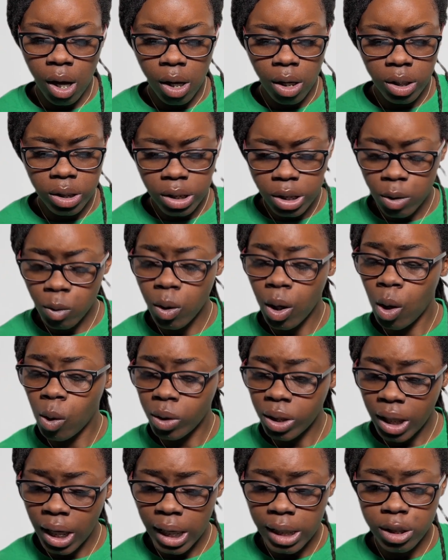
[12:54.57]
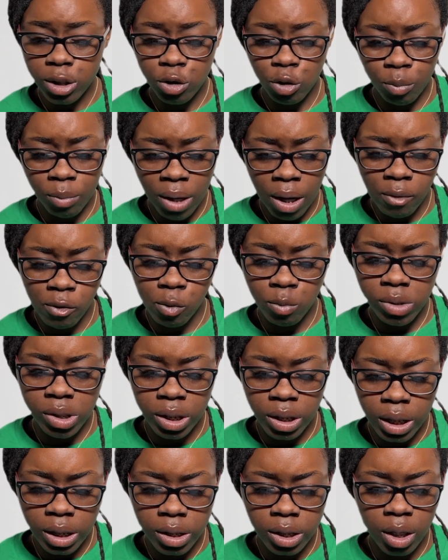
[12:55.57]
So it only has 2 bedrooms in
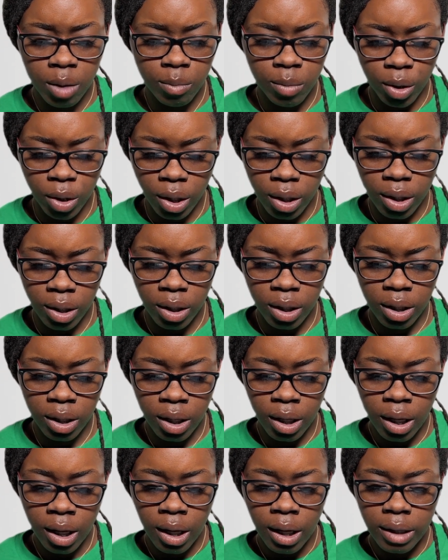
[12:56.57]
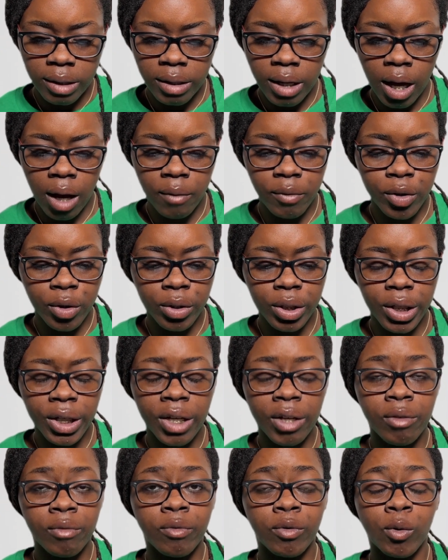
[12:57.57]
this community. Now, if you're
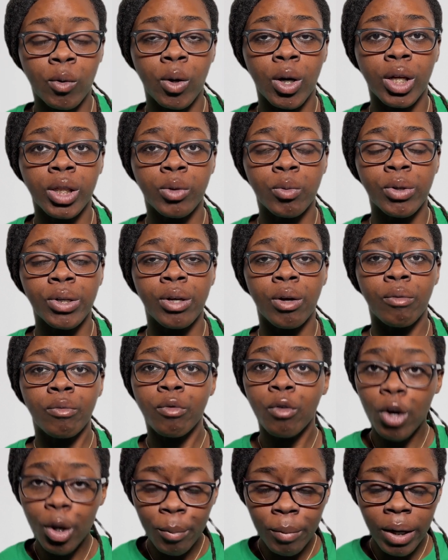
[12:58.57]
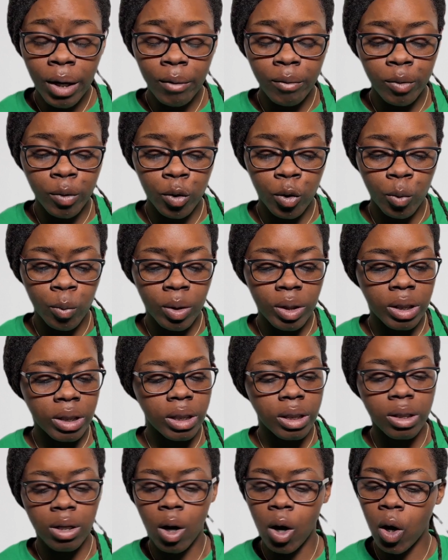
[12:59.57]
looking for a 3 or 4 bedroom,
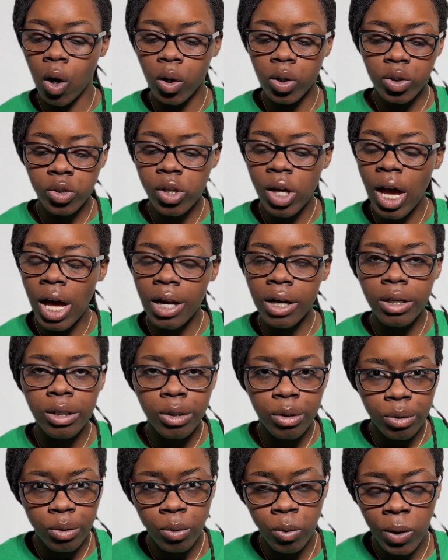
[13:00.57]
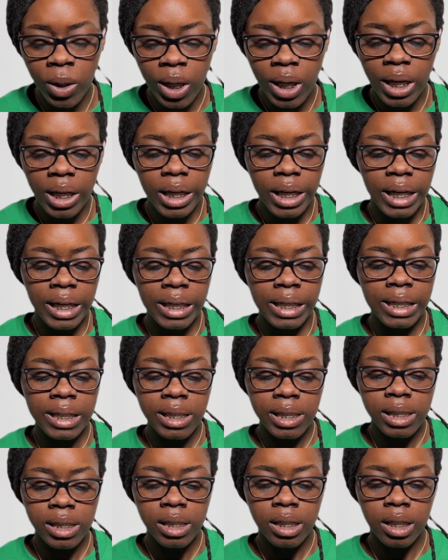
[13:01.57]
all you got to do
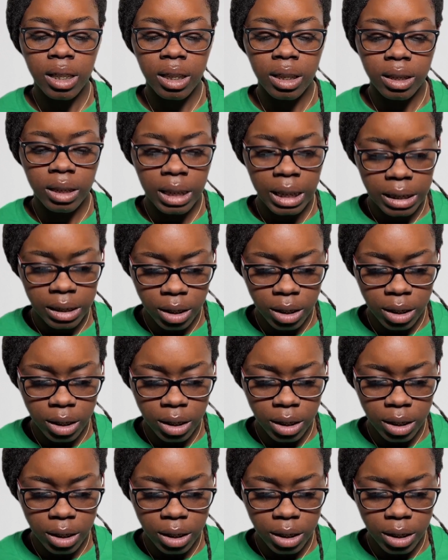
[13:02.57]
is let's